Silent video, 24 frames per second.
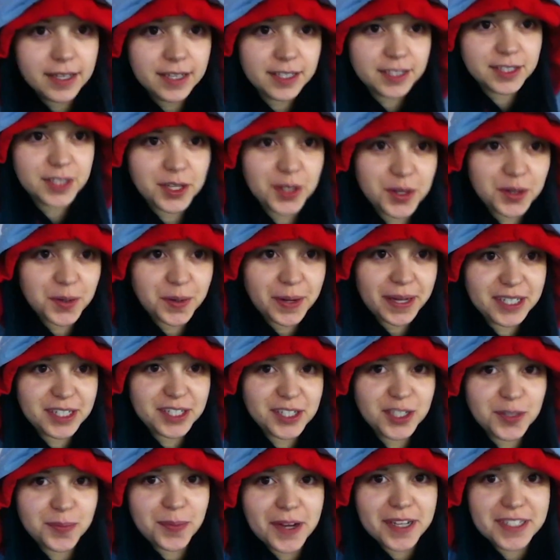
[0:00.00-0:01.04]
So I
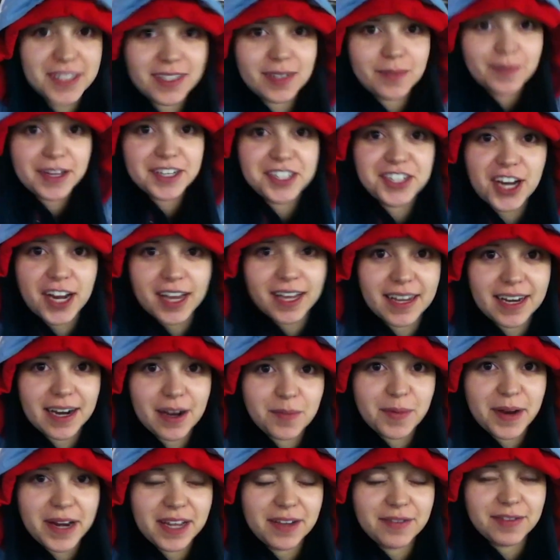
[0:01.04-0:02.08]
just deposited my check and now
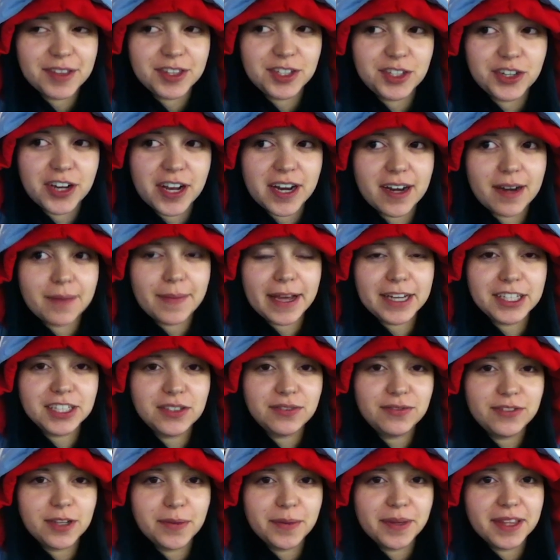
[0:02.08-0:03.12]
I'm waiting for the train. And I'm
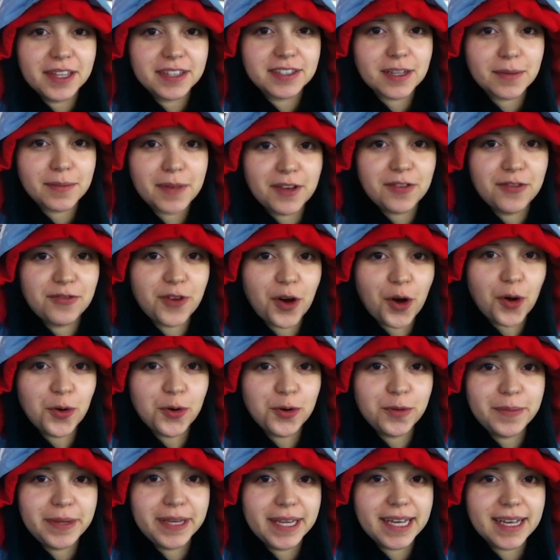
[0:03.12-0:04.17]
actually filming this on my
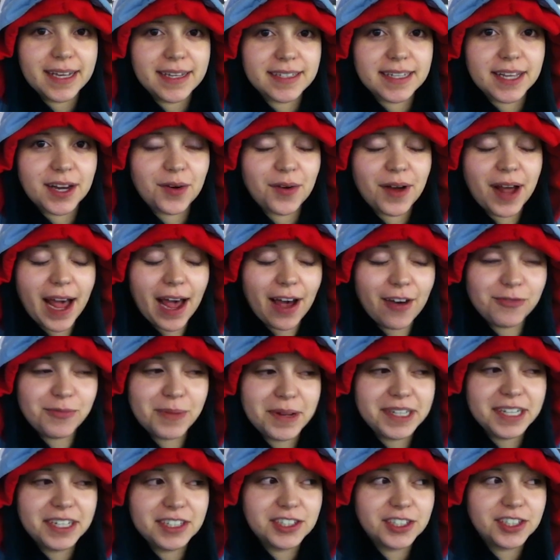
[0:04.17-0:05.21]
phone because I don't have
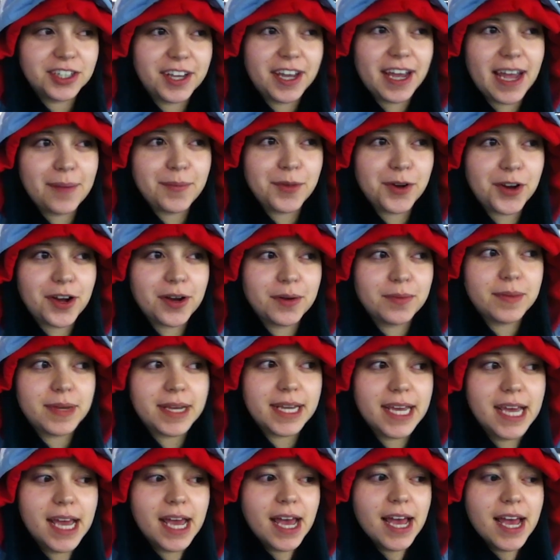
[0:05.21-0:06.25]
my digital camera on
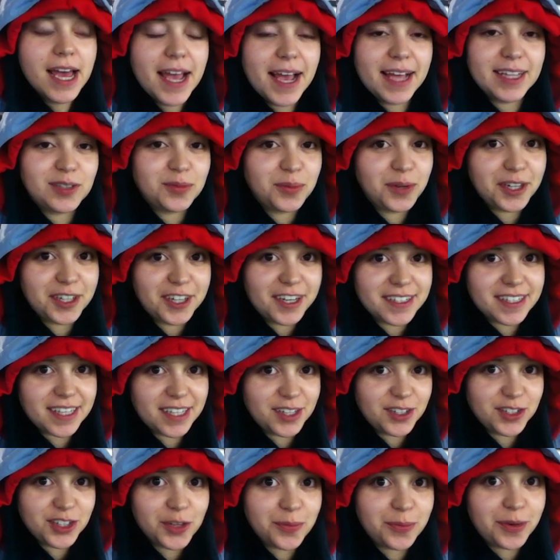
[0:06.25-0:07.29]
me. It's weird because I
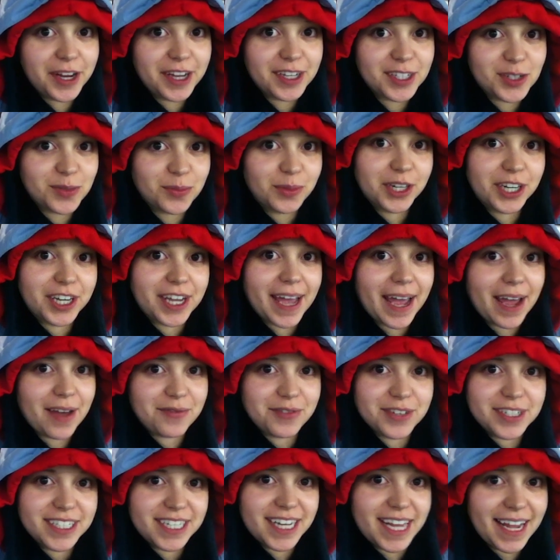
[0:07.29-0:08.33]
usually bring it to work
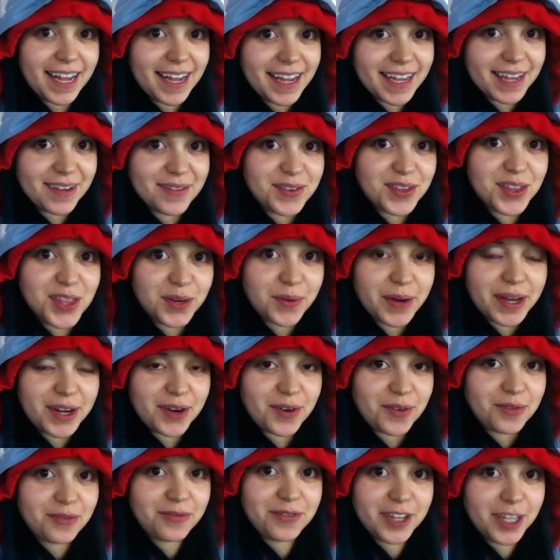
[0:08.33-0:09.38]
every day, even though I
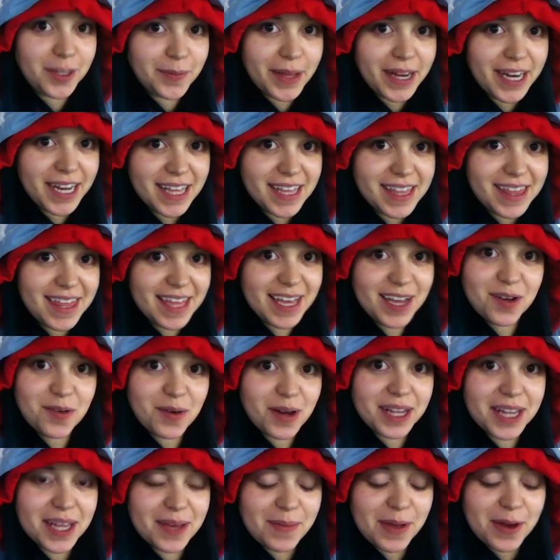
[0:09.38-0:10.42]
don't film anything
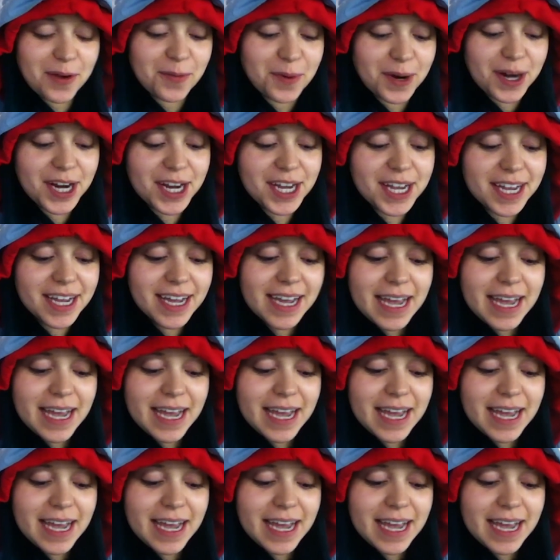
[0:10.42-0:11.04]
while I'm at work.